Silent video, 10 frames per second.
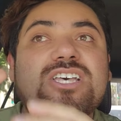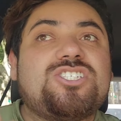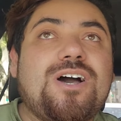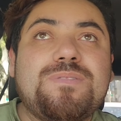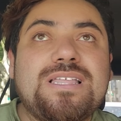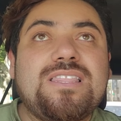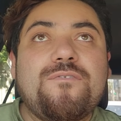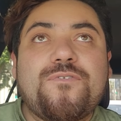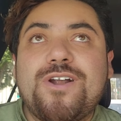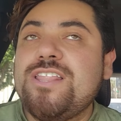something
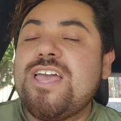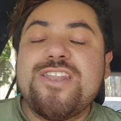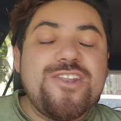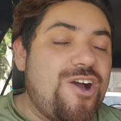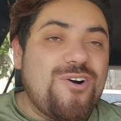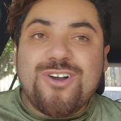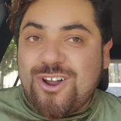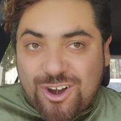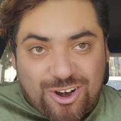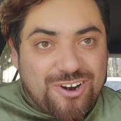different. No,
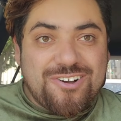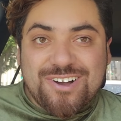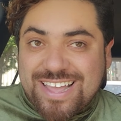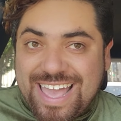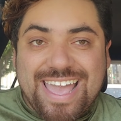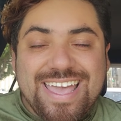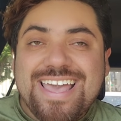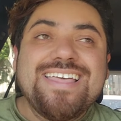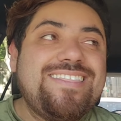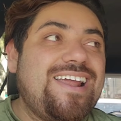girl, okay?
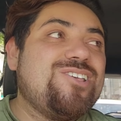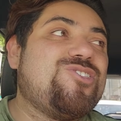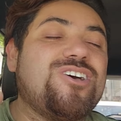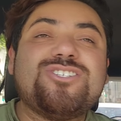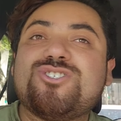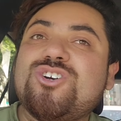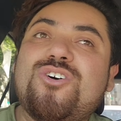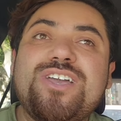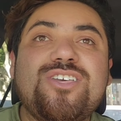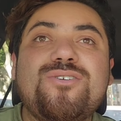They're just
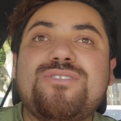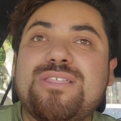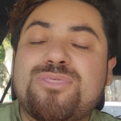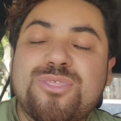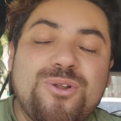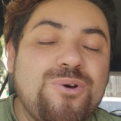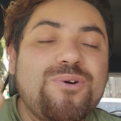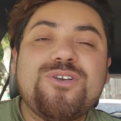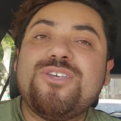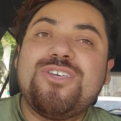showing you the
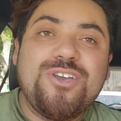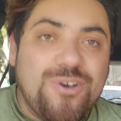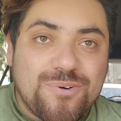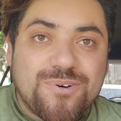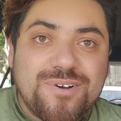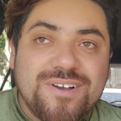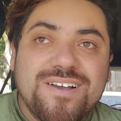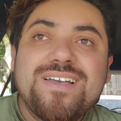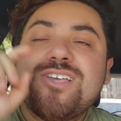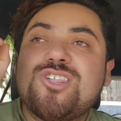through you.
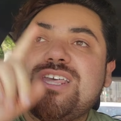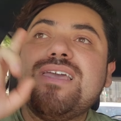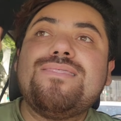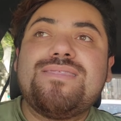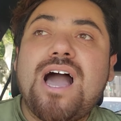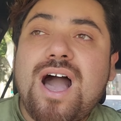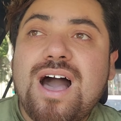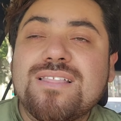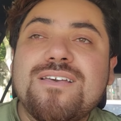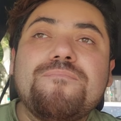She
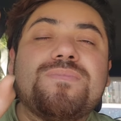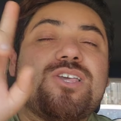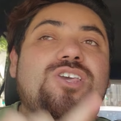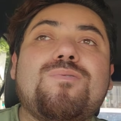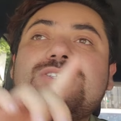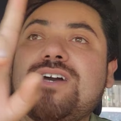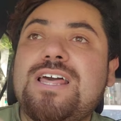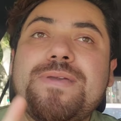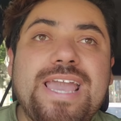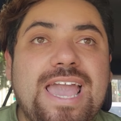thought that she was
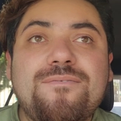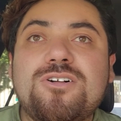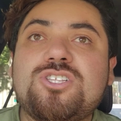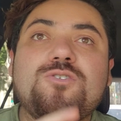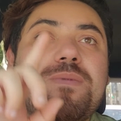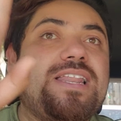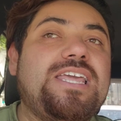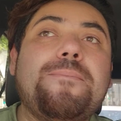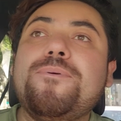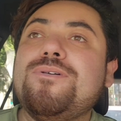gonna be able to
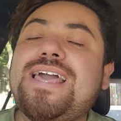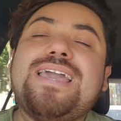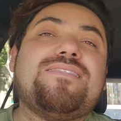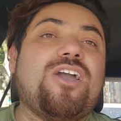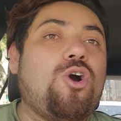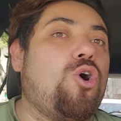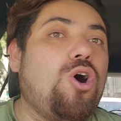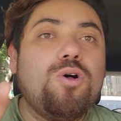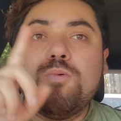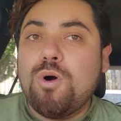manipulate the
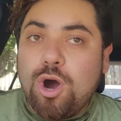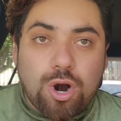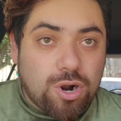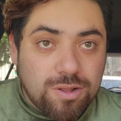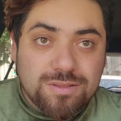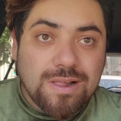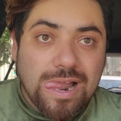whole world